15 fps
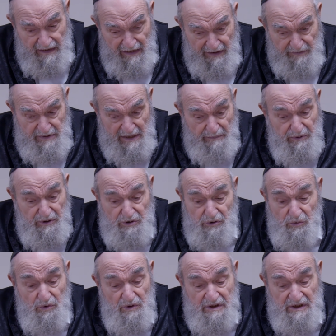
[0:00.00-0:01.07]
And he was able to
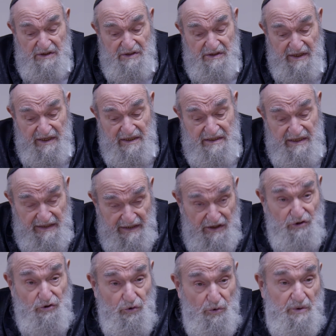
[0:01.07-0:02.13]
do all these things. He
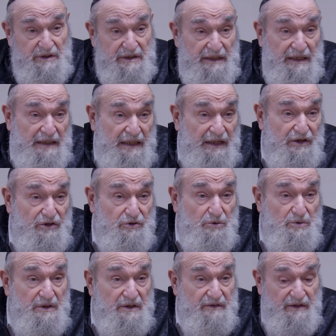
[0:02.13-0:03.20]
didn't do it, you're not allowed to do
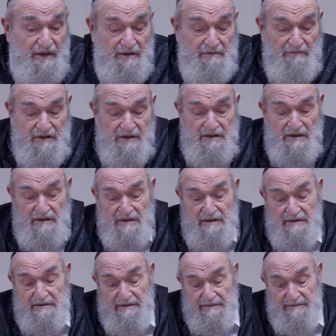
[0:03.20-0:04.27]
the thing, but then